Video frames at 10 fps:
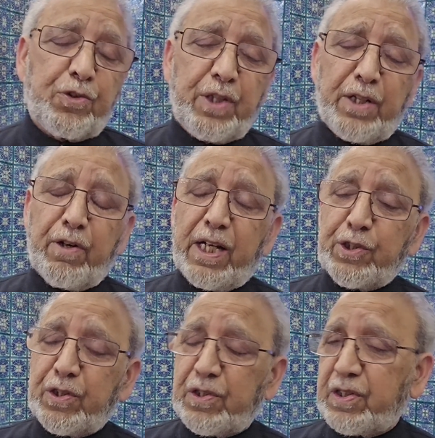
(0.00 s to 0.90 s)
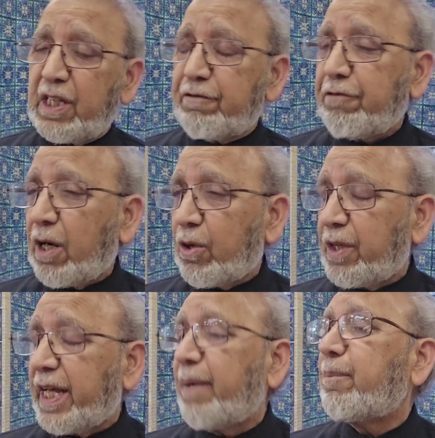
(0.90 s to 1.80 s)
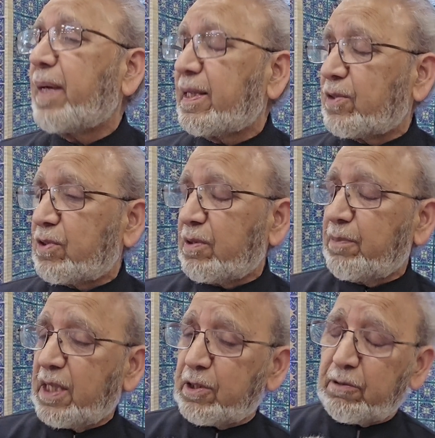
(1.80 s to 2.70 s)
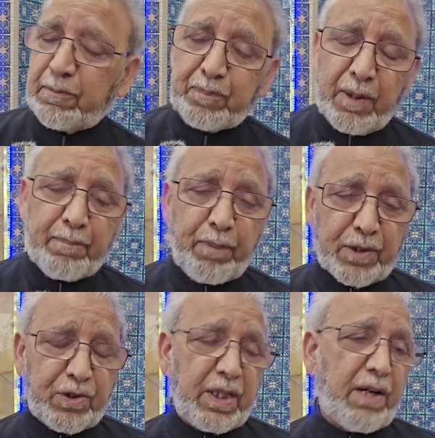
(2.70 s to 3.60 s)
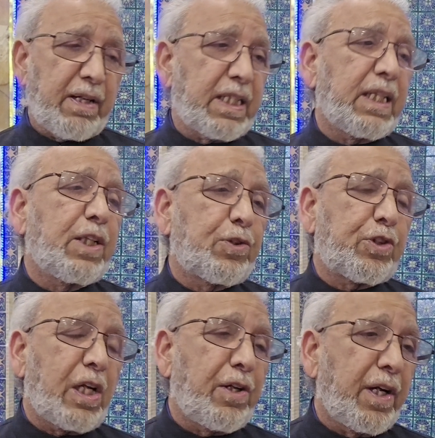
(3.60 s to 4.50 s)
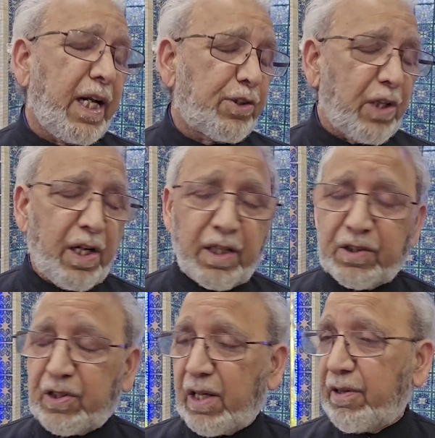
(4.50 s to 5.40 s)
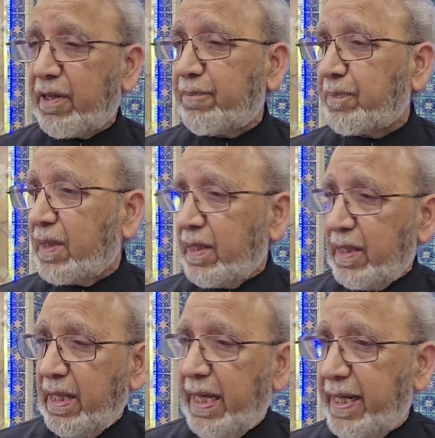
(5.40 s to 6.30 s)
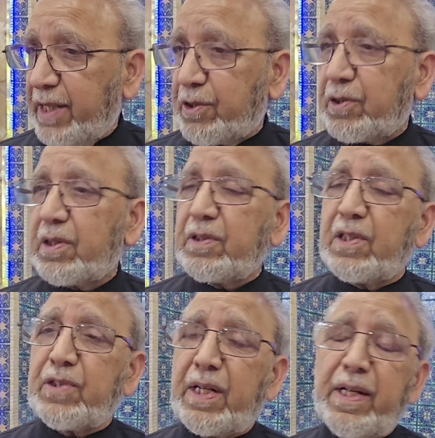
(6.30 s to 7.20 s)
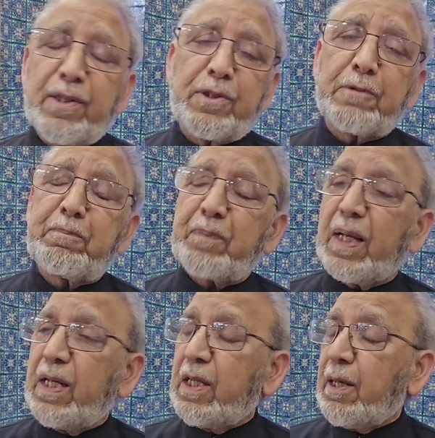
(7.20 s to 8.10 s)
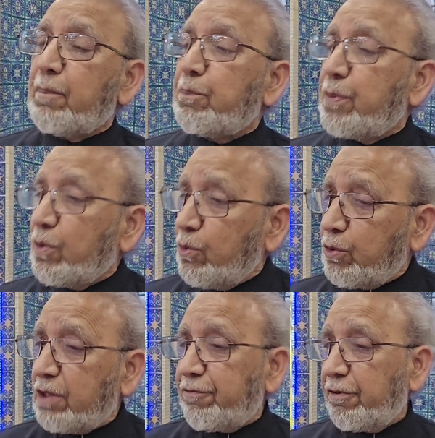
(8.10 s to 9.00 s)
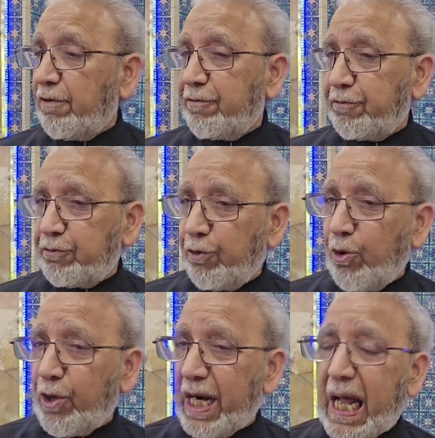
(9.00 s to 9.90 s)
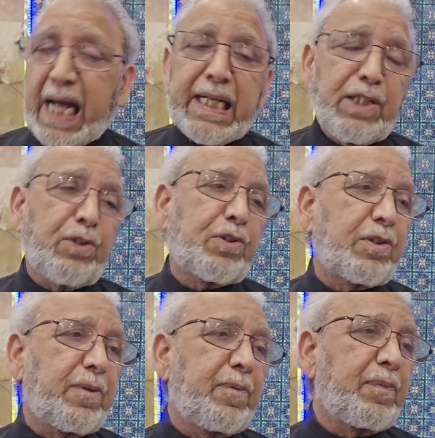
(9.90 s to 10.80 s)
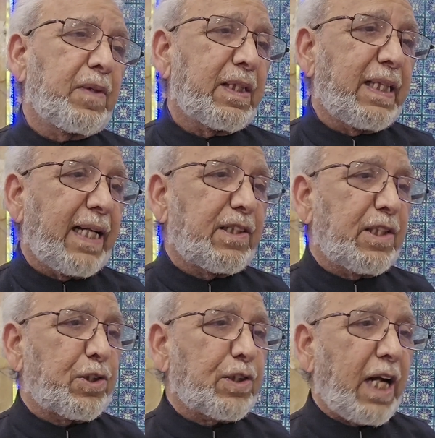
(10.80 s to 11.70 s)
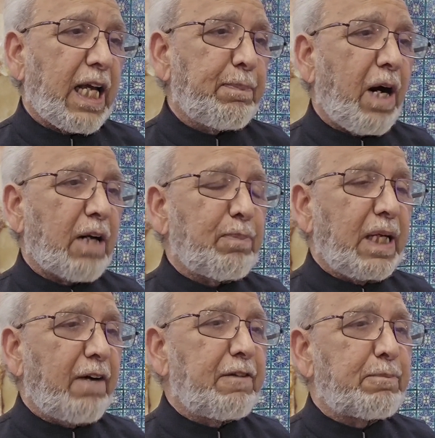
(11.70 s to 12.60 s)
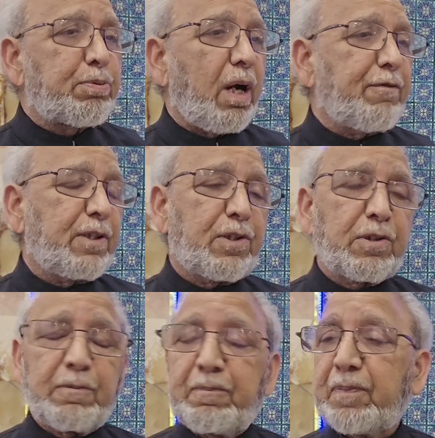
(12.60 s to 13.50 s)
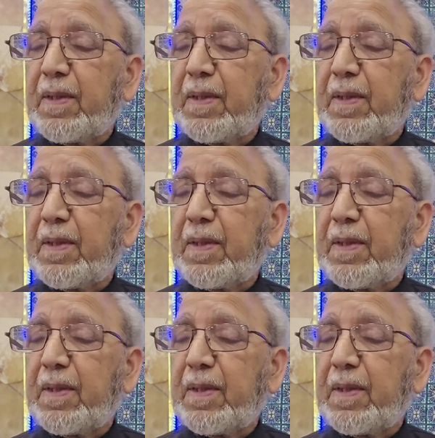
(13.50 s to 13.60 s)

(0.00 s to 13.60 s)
generations that followed him, his posterity, his children and children's children, and his descendants. Beautiful 4 lines that describe our beloved Prophet's